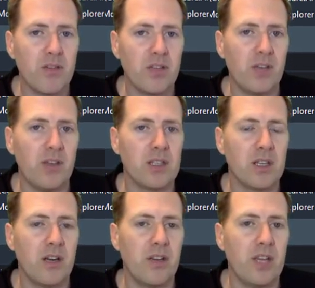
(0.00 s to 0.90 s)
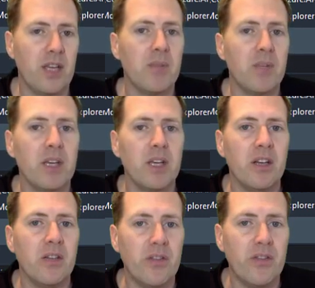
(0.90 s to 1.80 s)
giving us kind of the
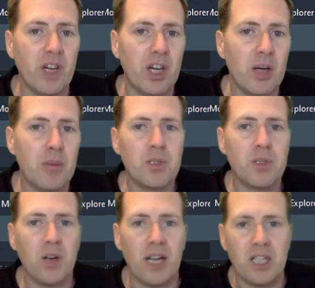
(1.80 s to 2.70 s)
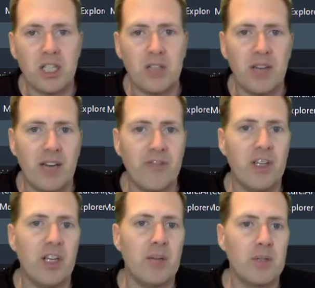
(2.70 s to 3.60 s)
verbs,
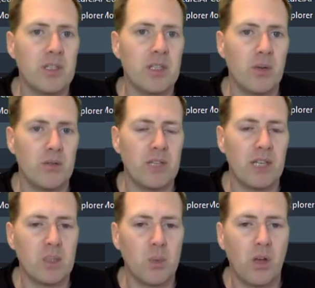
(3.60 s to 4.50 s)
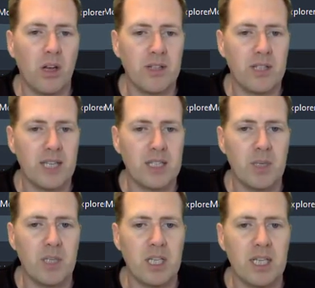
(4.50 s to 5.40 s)
adverbs, and so on, telling us what kind of text
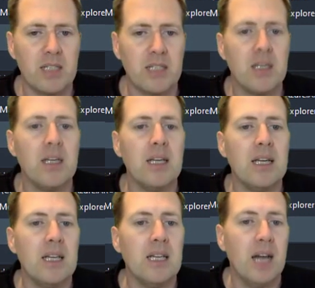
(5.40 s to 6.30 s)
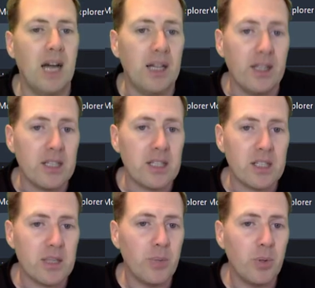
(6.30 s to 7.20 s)
speech it is. And then there's
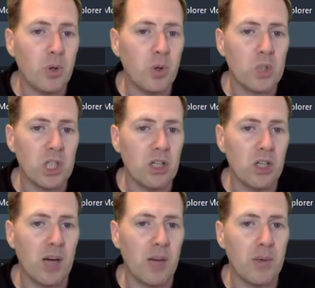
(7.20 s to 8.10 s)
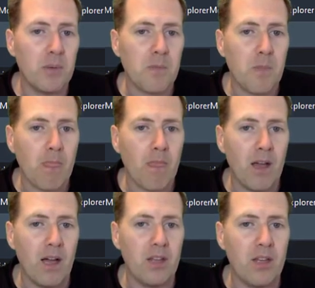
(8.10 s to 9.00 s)
just simple call to look up
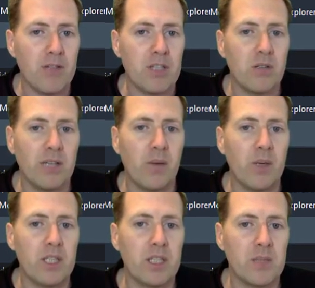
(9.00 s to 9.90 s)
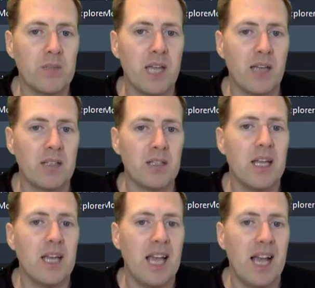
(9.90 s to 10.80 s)
the original language, some text,
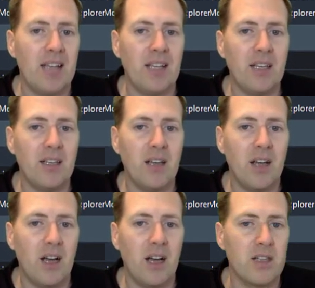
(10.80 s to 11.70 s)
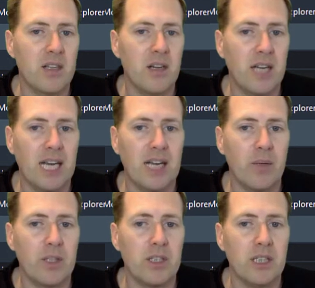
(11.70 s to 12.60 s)
and then a target
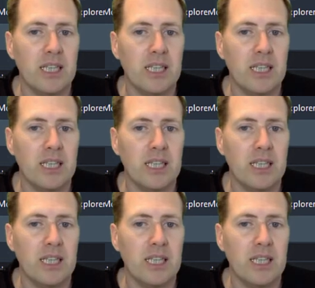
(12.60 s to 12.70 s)
language.